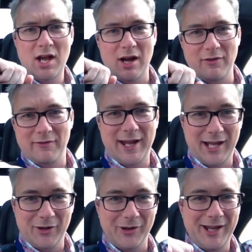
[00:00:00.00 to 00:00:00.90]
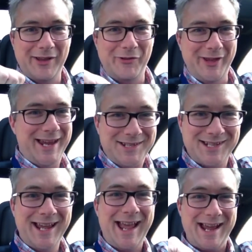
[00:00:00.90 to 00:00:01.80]
of the vehicle, this
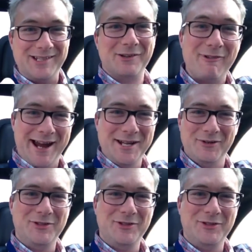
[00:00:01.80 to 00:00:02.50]
is a Renault